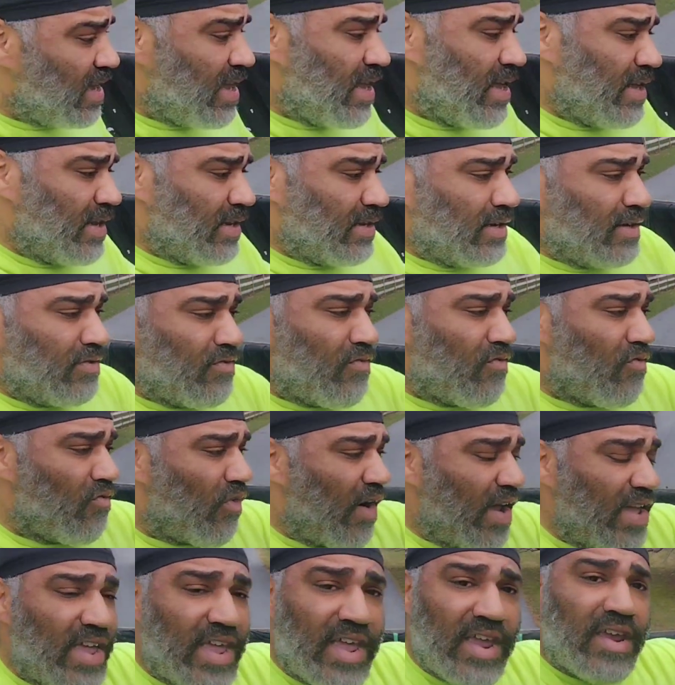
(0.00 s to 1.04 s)
Right here,
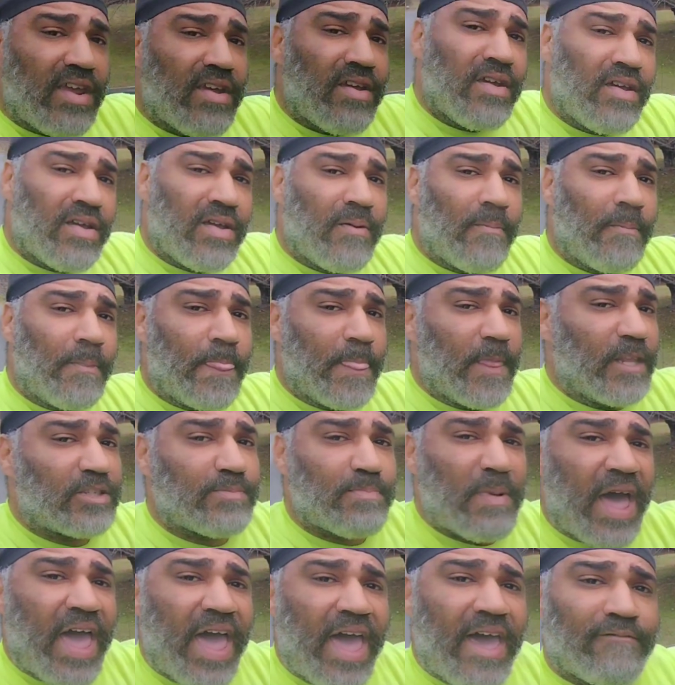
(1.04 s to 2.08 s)
it's my half
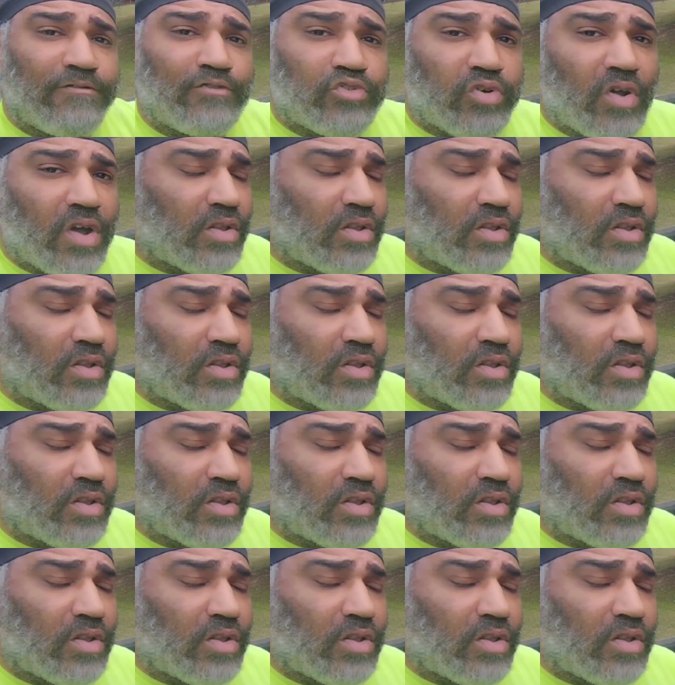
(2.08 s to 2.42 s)
truckload.